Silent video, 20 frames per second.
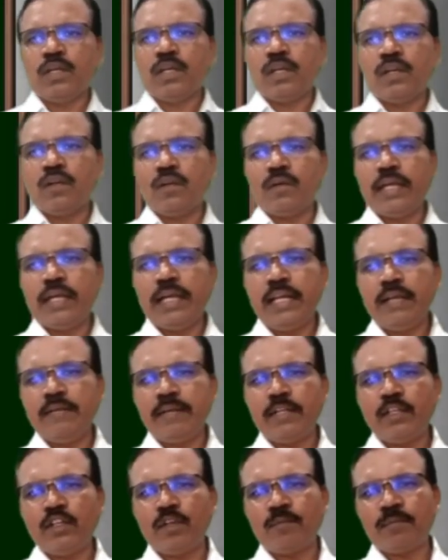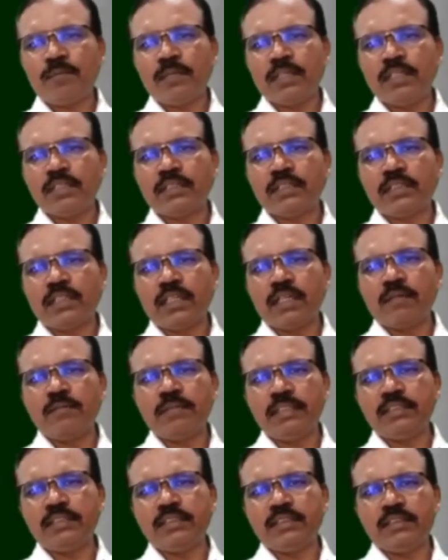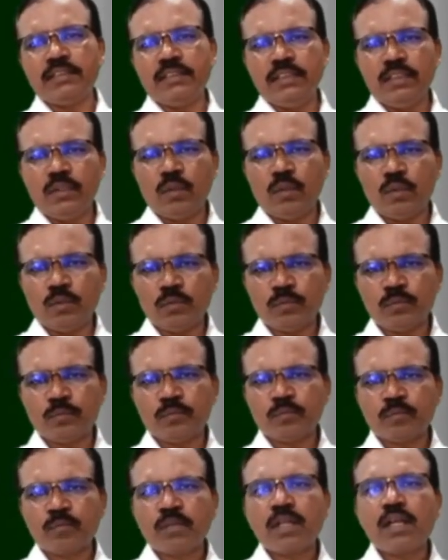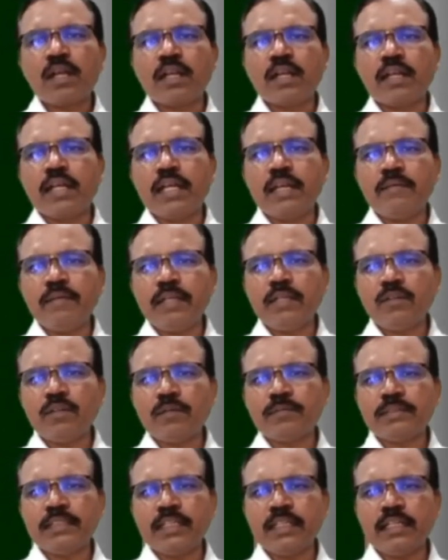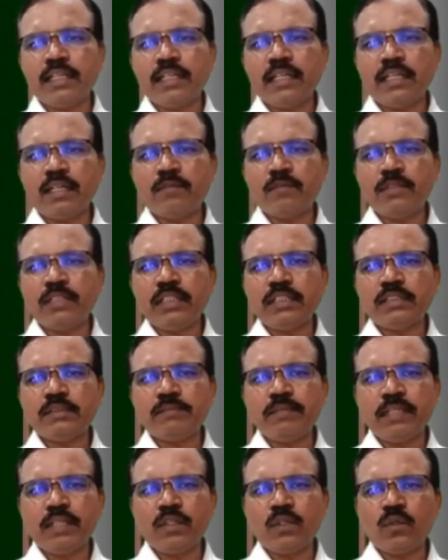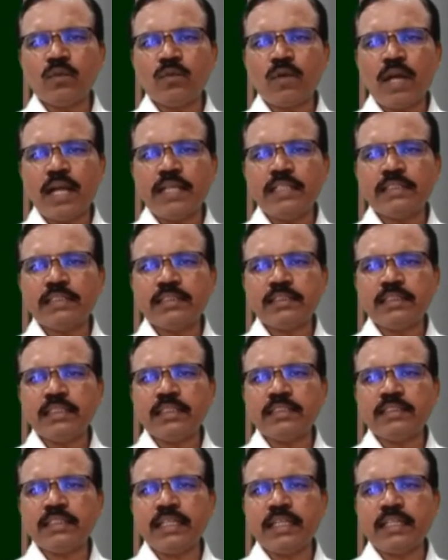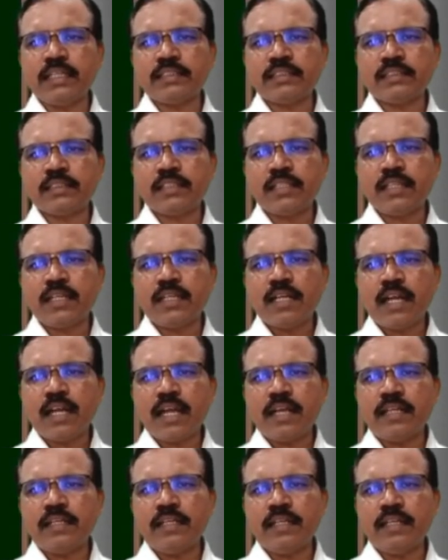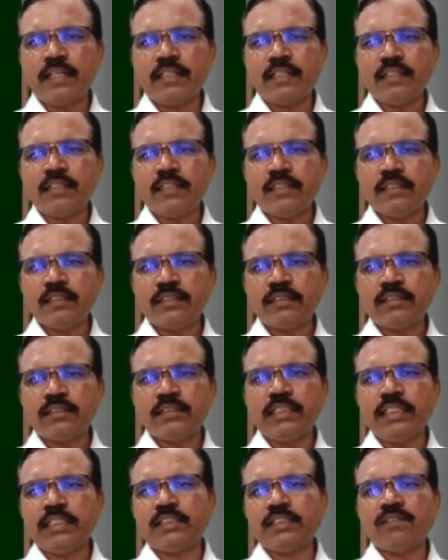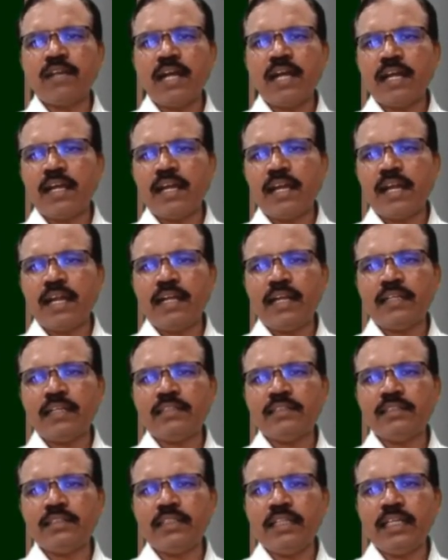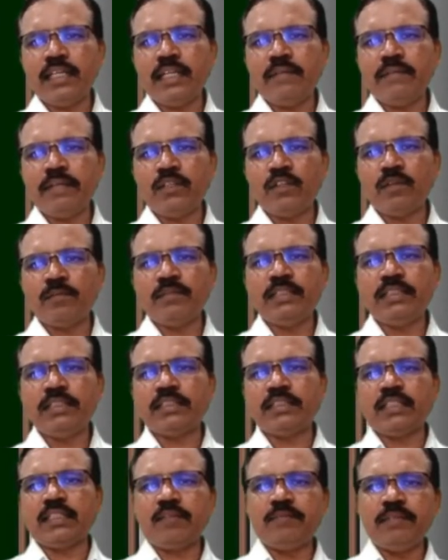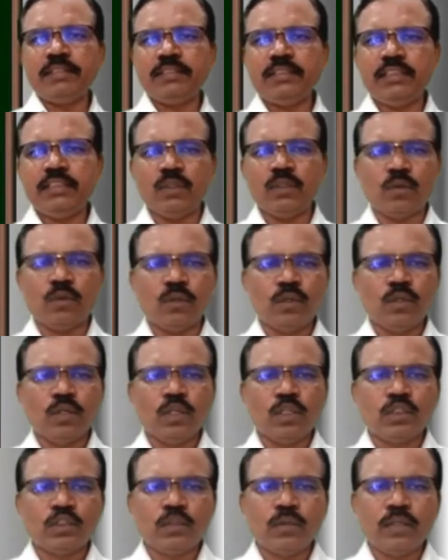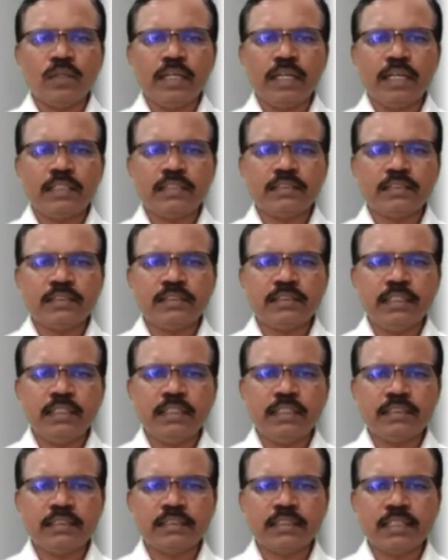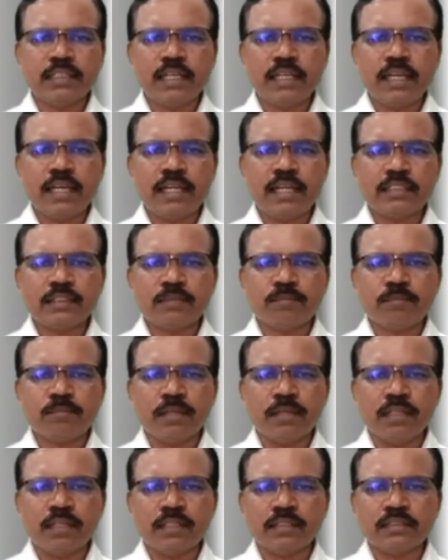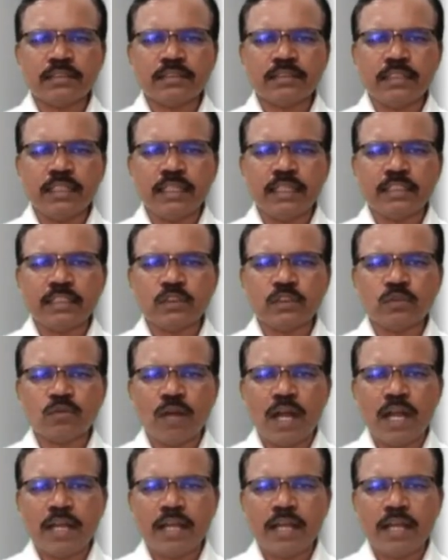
Now derivative of first term is 0. Derivative of second term with respect to y is 6x. And here 6y and derivative of this term is 0. So we'll get 6x plus 6y.